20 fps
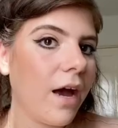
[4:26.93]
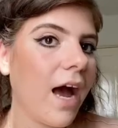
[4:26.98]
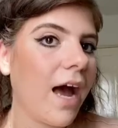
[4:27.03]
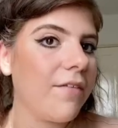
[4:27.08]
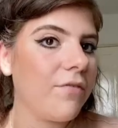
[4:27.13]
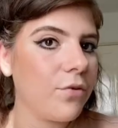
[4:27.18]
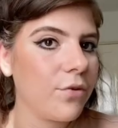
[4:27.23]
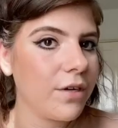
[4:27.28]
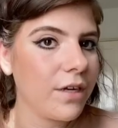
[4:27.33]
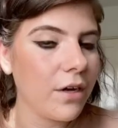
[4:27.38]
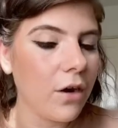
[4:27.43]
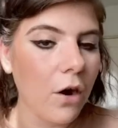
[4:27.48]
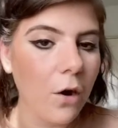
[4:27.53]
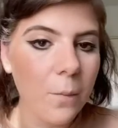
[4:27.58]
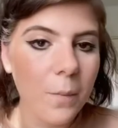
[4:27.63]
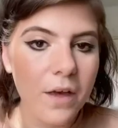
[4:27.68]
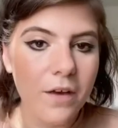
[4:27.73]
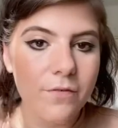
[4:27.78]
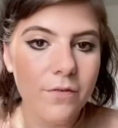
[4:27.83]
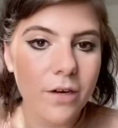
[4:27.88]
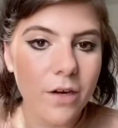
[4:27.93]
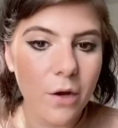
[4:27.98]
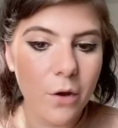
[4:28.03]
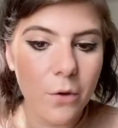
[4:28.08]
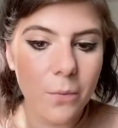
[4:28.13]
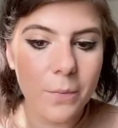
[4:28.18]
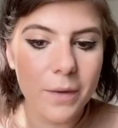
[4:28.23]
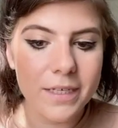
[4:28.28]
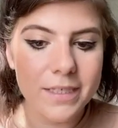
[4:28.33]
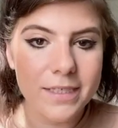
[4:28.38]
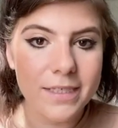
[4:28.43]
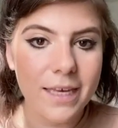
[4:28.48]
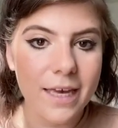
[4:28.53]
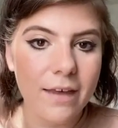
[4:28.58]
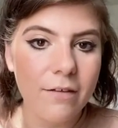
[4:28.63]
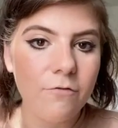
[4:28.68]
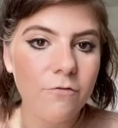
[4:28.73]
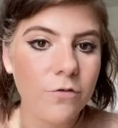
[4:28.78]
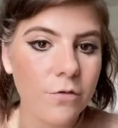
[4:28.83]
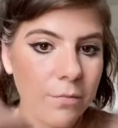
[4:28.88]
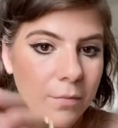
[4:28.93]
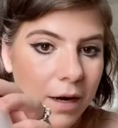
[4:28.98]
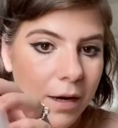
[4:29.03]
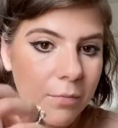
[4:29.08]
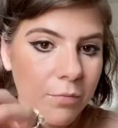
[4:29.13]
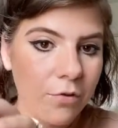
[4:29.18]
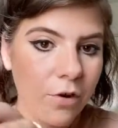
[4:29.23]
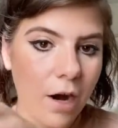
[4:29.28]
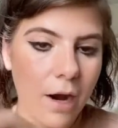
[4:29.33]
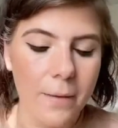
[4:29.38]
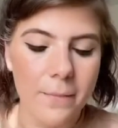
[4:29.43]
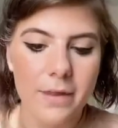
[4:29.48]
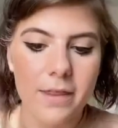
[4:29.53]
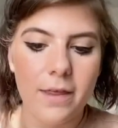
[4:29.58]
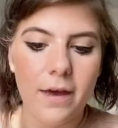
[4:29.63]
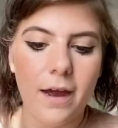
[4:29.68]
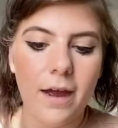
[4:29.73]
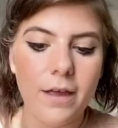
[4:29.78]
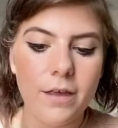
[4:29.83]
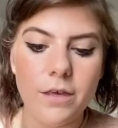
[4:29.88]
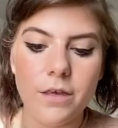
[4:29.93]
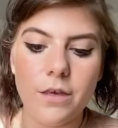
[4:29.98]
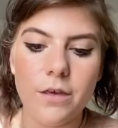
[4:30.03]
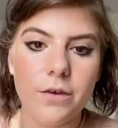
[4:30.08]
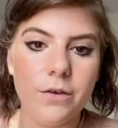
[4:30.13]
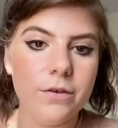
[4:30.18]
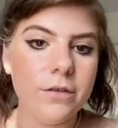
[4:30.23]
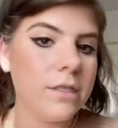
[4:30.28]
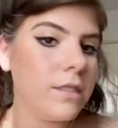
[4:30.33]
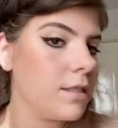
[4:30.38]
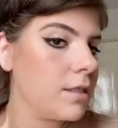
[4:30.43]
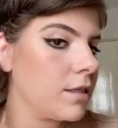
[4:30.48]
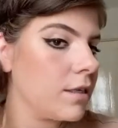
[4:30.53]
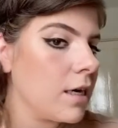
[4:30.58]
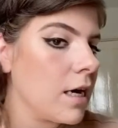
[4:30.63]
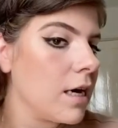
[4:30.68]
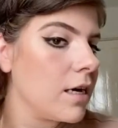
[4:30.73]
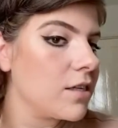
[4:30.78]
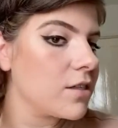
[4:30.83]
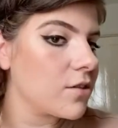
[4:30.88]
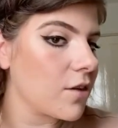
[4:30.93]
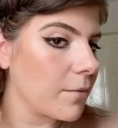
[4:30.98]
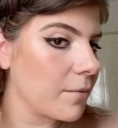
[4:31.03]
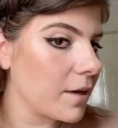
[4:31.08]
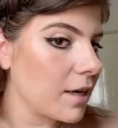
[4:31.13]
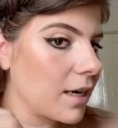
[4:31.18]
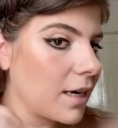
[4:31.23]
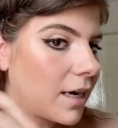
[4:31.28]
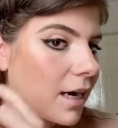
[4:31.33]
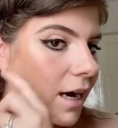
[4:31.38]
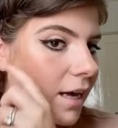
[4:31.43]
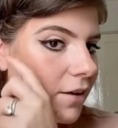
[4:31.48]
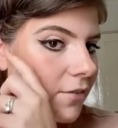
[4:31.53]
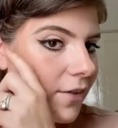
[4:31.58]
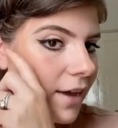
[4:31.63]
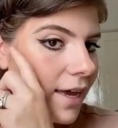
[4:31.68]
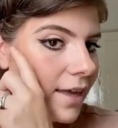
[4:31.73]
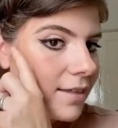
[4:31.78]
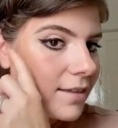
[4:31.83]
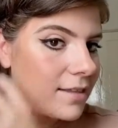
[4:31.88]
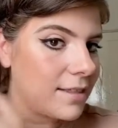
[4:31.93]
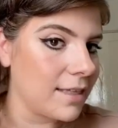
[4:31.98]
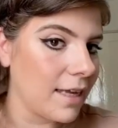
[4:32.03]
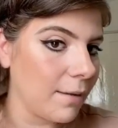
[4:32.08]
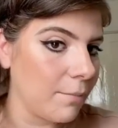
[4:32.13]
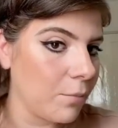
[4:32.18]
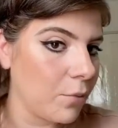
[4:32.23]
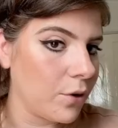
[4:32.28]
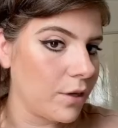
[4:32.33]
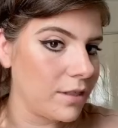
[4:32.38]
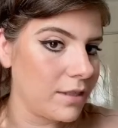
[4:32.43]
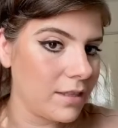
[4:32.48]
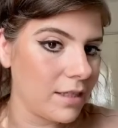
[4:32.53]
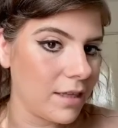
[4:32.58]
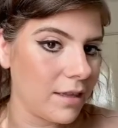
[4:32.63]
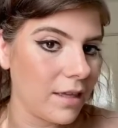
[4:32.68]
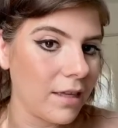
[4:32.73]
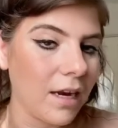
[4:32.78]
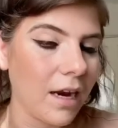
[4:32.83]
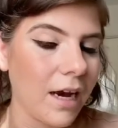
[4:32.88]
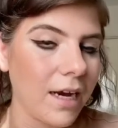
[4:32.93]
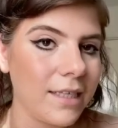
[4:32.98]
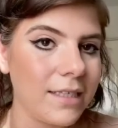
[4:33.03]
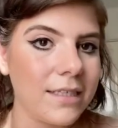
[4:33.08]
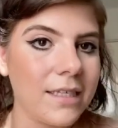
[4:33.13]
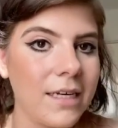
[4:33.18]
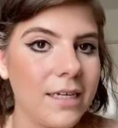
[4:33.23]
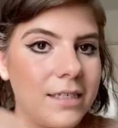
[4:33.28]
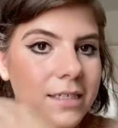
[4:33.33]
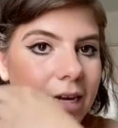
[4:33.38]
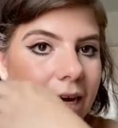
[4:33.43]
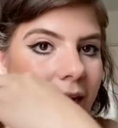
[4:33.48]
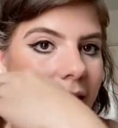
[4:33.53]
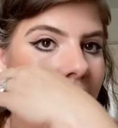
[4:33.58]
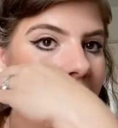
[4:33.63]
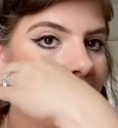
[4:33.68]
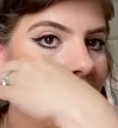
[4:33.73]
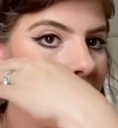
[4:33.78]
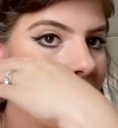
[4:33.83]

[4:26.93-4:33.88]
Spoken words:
I've already got a bit of glow in my skin from my primer that I used, so I'm going to kind of hit the same points that the light's hitting.